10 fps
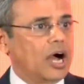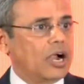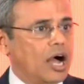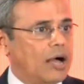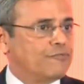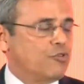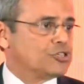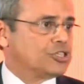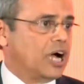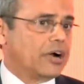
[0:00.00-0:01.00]
our
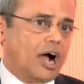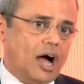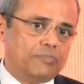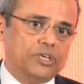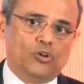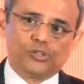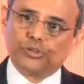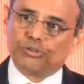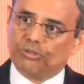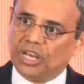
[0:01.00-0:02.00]
army also